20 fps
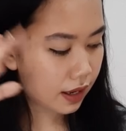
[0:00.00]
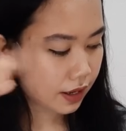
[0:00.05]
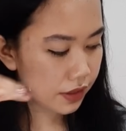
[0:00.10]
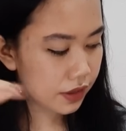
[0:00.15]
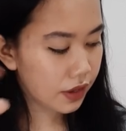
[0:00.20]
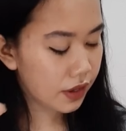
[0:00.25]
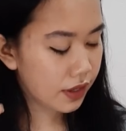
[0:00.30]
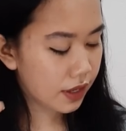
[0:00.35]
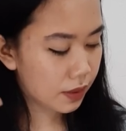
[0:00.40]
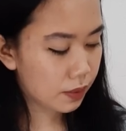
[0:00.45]

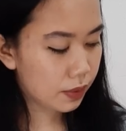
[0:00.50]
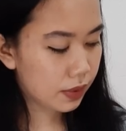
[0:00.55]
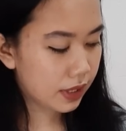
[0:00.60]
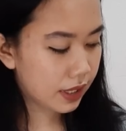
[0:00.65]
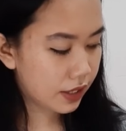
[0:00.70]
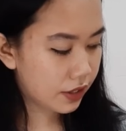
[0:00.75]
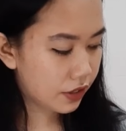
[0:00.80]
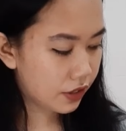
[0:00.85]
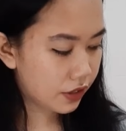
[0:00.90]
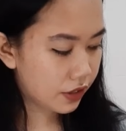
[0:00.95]
other than
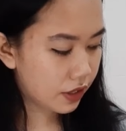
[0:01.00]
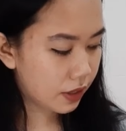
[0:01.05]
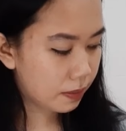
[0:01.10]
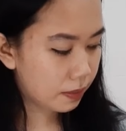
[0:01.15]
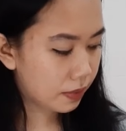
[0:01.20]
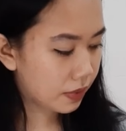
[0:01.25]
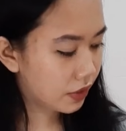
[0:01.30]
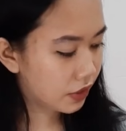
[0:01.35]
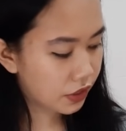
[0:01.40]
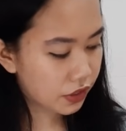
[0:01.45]

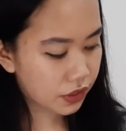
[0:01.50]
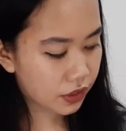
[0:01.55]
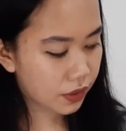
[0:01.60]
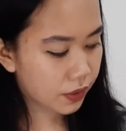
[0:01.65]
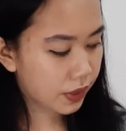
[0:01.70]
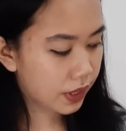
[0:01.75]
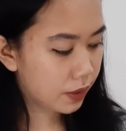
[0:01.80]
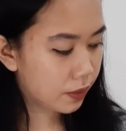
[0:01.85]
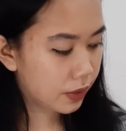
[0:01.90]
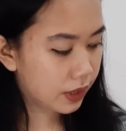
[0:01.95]
relationship, just
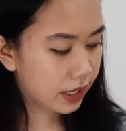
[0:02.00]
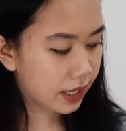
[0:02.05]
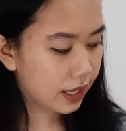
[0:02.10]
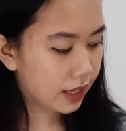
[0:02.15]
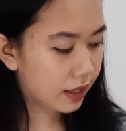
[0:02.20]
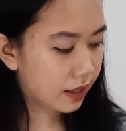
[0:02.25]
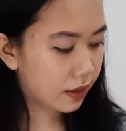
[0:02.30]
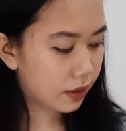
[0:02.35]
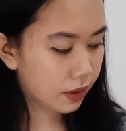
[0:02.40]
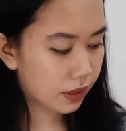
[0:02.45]
career
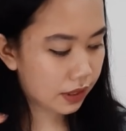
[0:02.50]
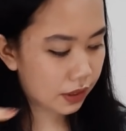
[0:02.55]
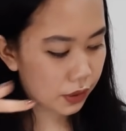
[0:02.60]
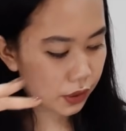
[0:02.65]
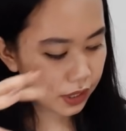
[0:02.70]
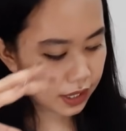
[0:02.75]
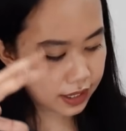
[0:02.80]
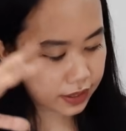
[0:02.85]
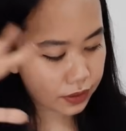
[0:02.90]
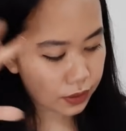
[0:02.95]
related on,
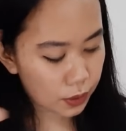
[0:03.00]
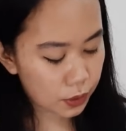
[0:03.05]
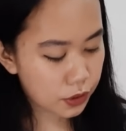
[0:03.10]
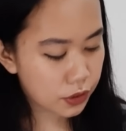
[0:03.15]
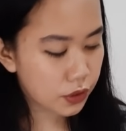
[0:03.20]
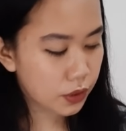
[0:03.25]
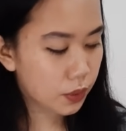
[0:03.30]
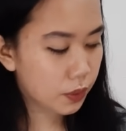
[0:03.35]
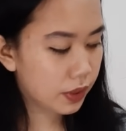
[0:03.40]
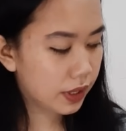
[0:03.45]
or like
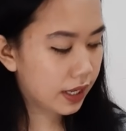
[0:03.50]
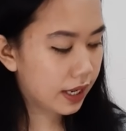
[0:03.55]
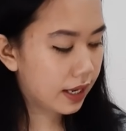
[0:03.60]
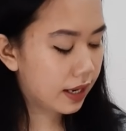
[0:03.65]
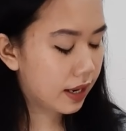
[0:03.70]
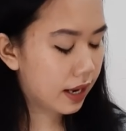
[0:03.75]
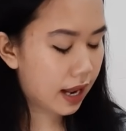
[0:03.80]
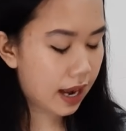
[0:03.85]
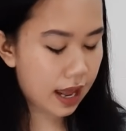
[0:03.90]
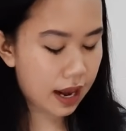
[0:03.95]
social
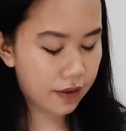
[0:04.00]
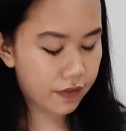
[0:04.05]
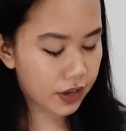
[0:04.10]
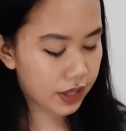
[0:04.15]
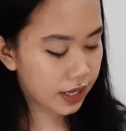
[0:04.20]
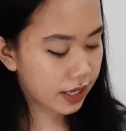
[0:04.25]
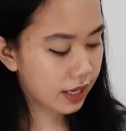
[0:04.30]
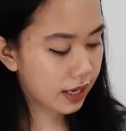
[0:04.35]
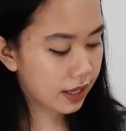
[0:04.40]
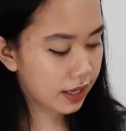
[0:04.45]
related and
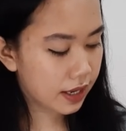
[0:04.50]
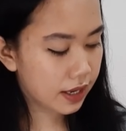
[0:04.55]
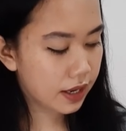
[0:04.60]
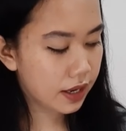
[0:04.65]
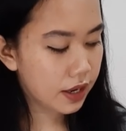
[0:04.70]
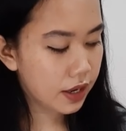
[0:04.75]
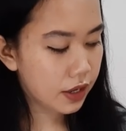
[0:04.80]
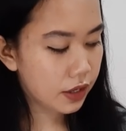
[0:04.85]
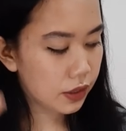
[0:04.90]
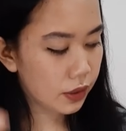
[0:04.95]
everything like that,